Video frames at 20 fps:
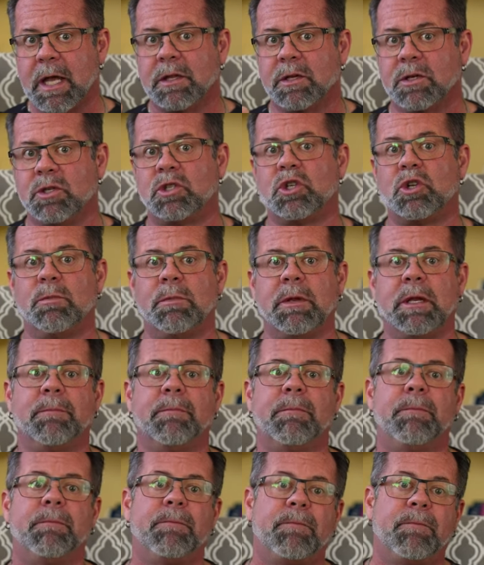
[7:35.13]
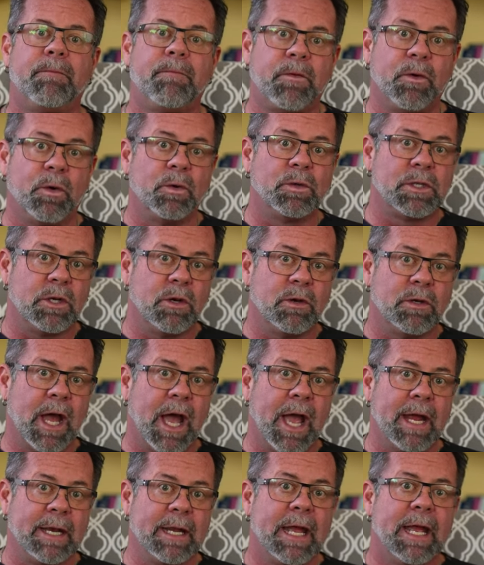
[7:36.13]
There's too many foods in your
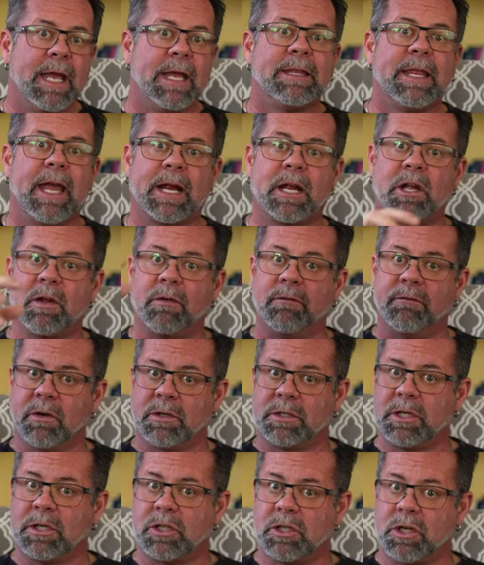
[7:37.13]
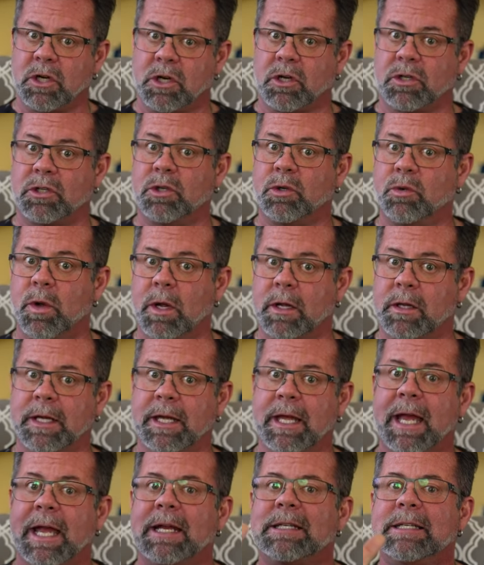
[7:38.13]
diet that convert to sugar too quickly.
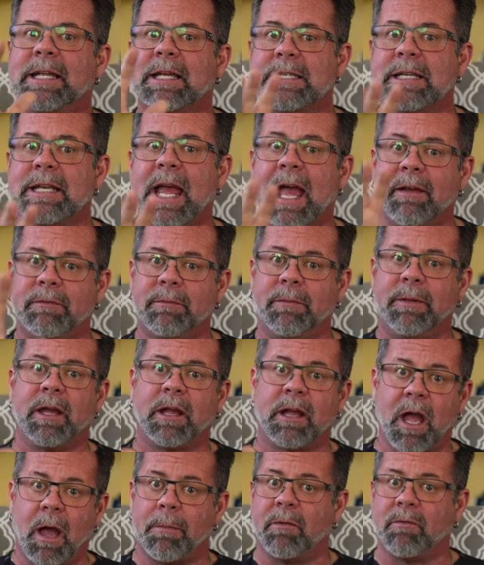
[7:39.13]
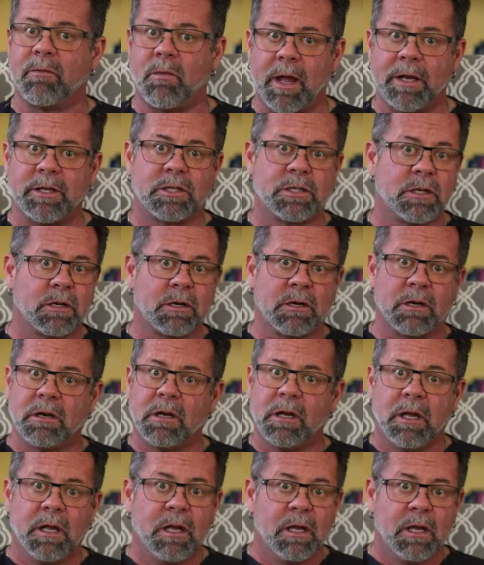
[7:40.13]
It doesn't have to be a cup of white sugar,
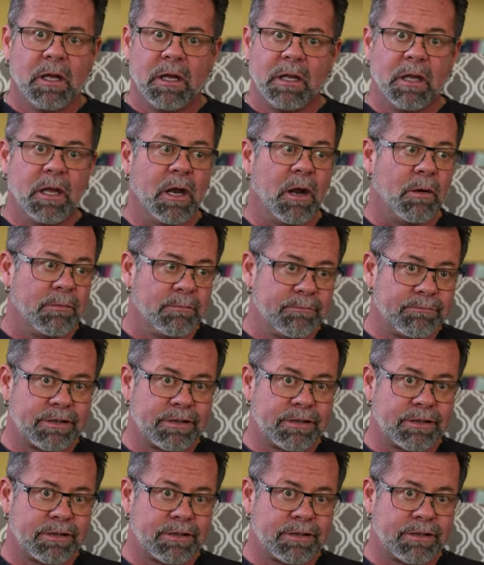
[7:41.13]
you know,